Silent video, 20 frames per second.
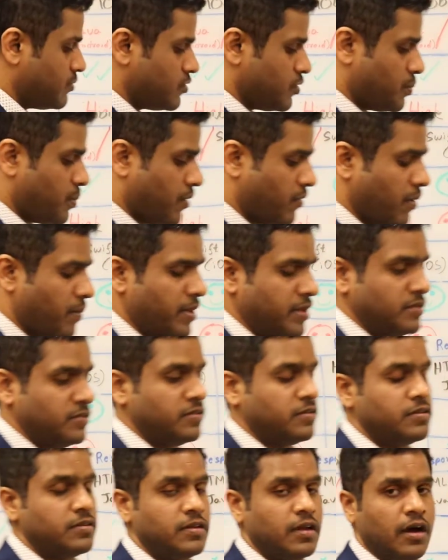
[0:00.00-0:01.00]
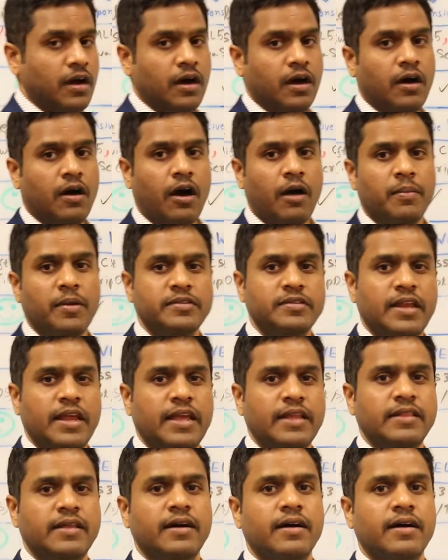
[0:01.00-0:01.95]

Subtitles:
it comes to performance, obviously